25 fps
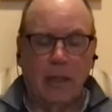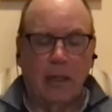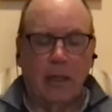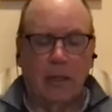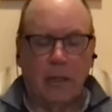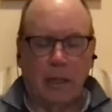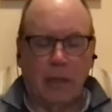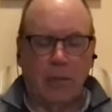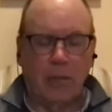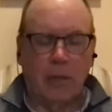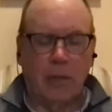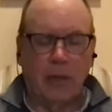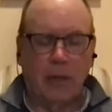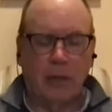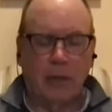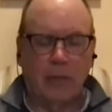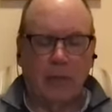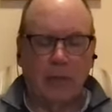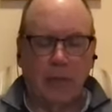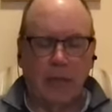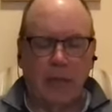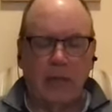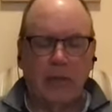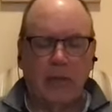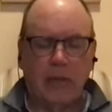Okay, I'm closing
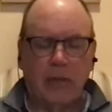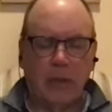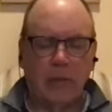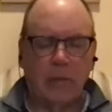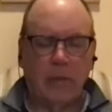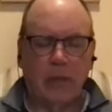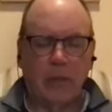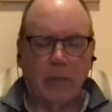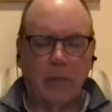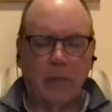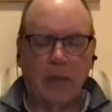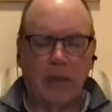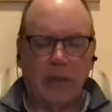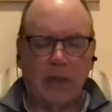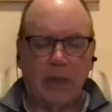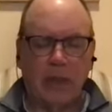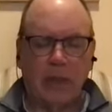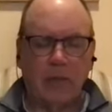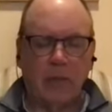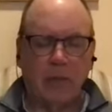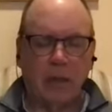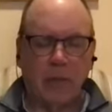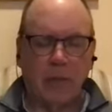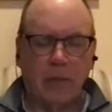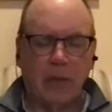my eyes. Now I'm going to pay attention
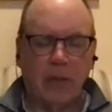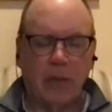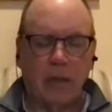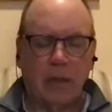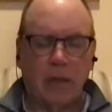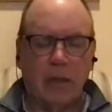to my breath